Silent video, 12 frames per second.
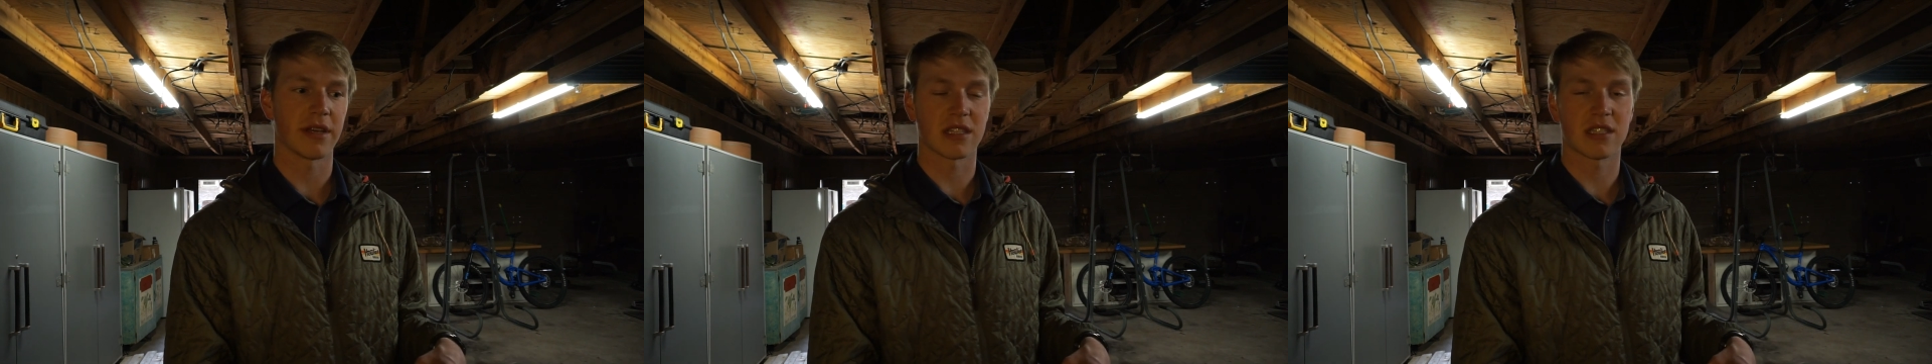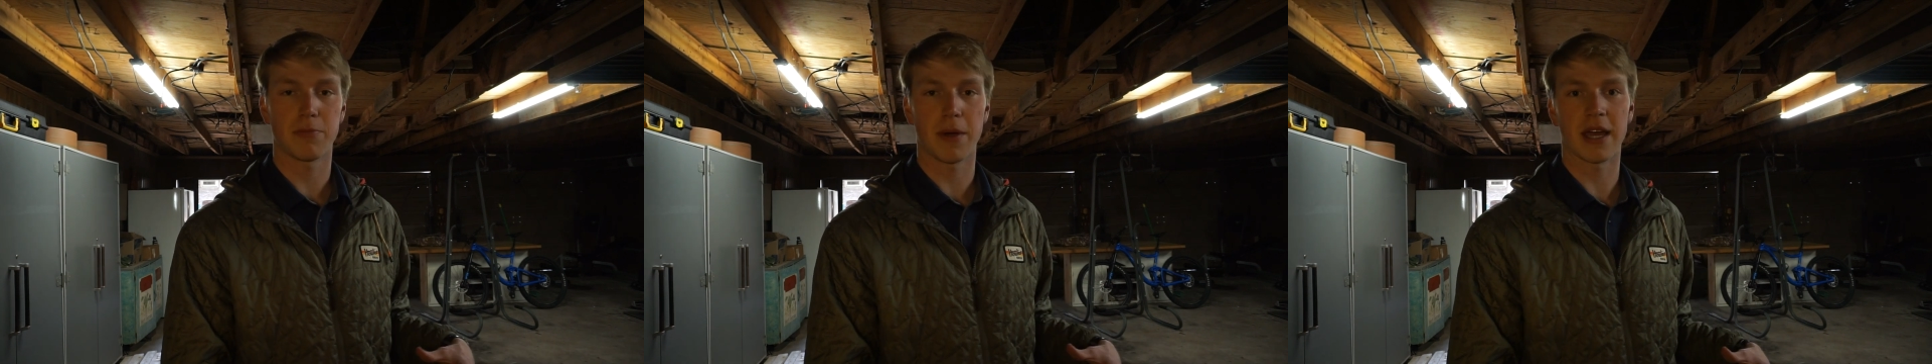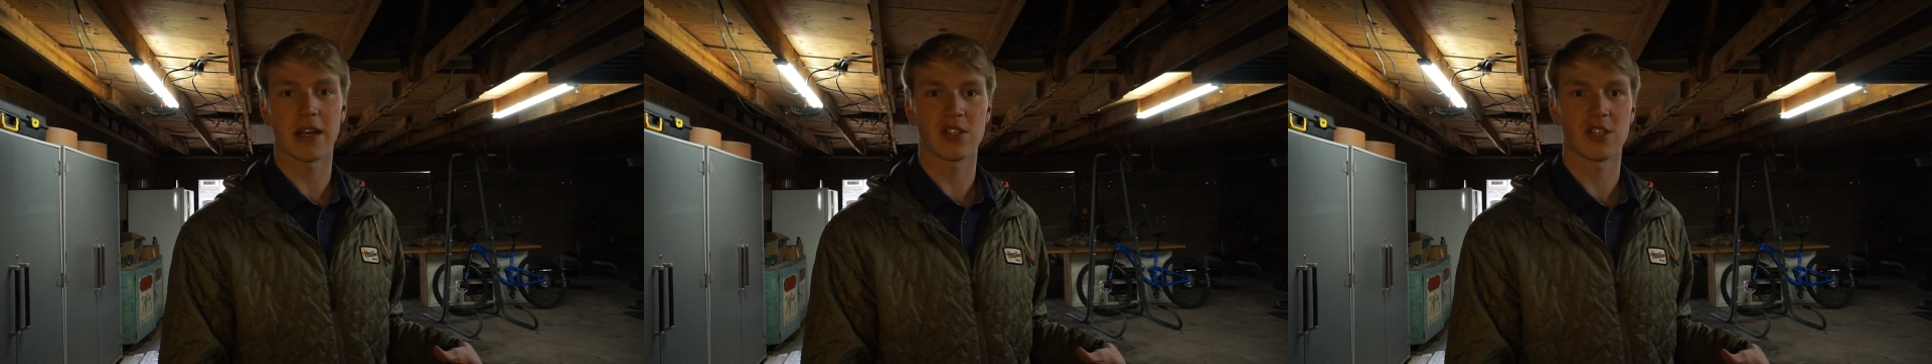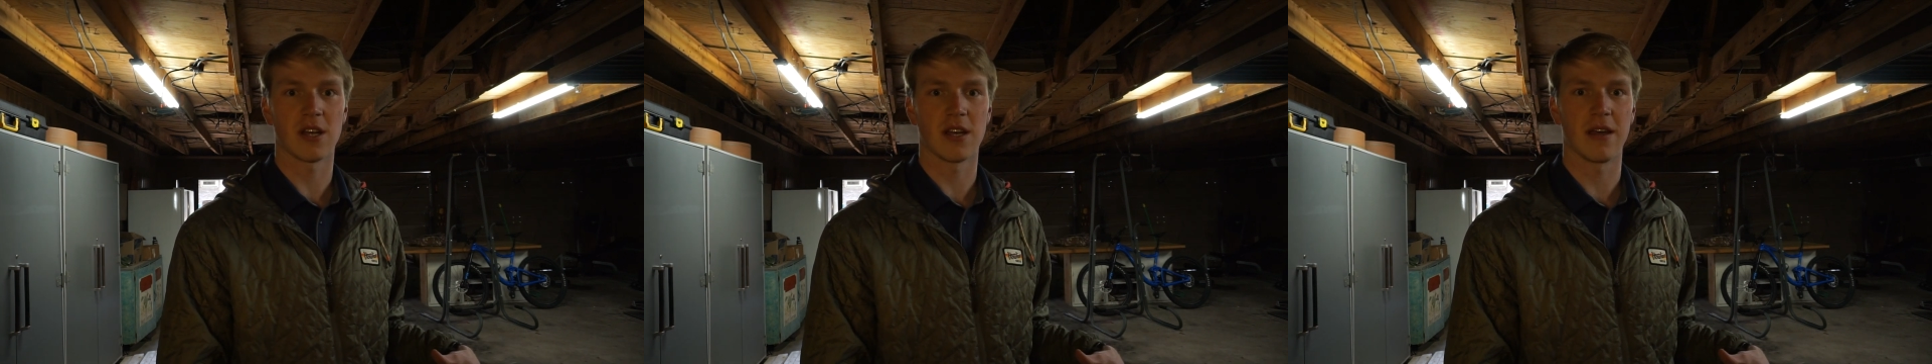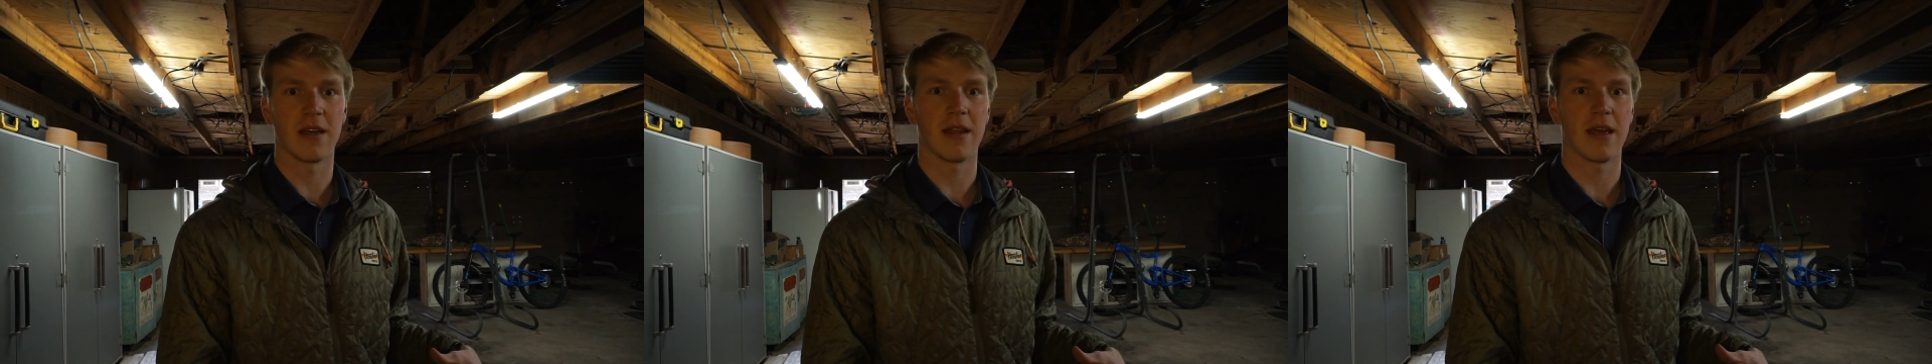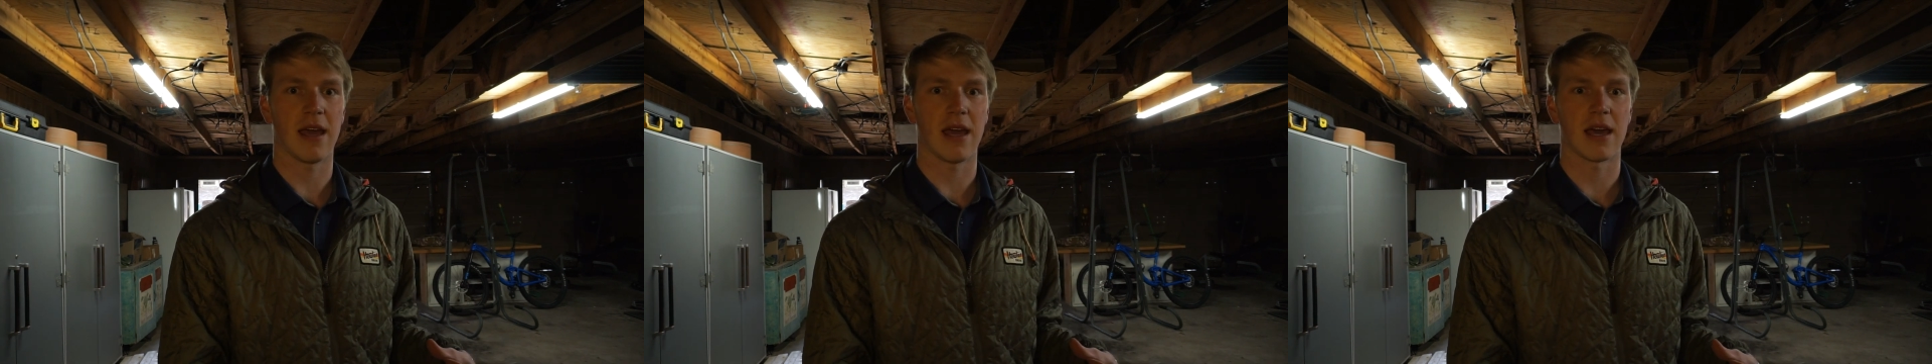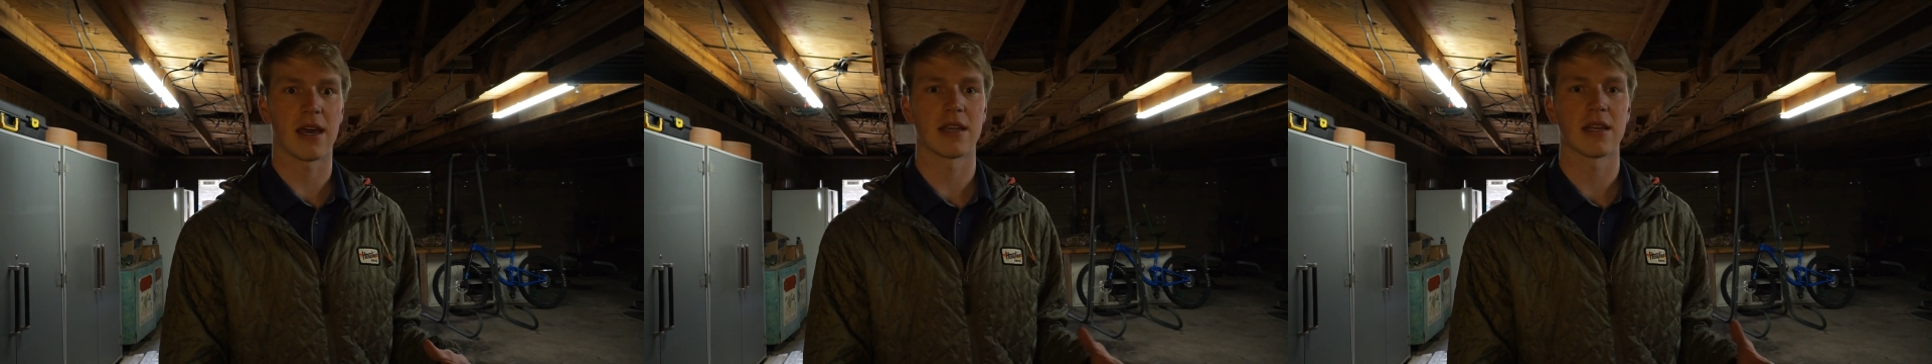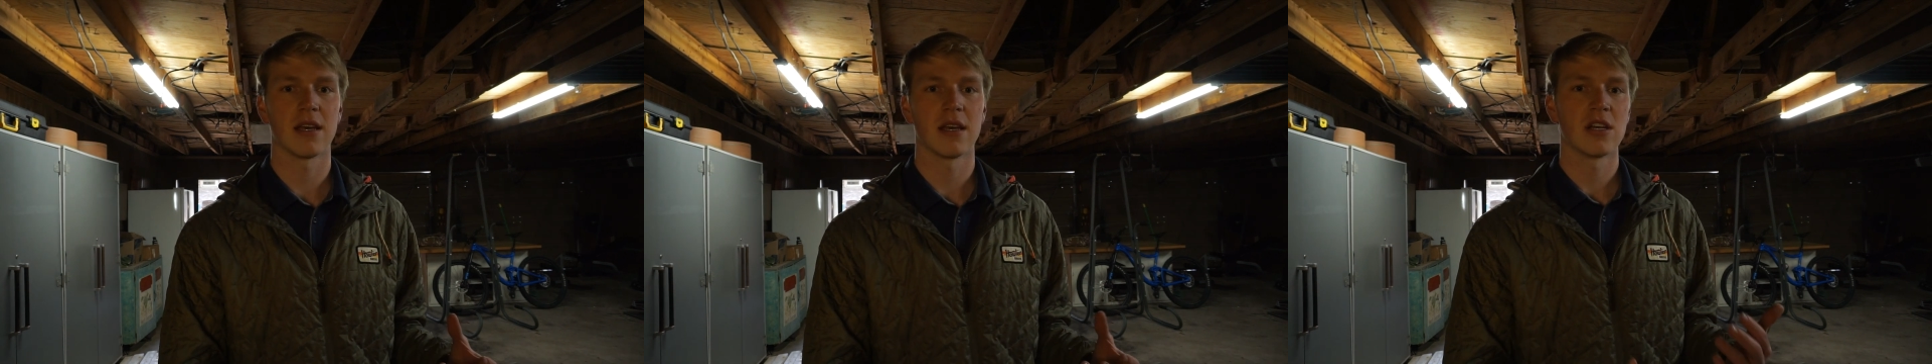expansion, and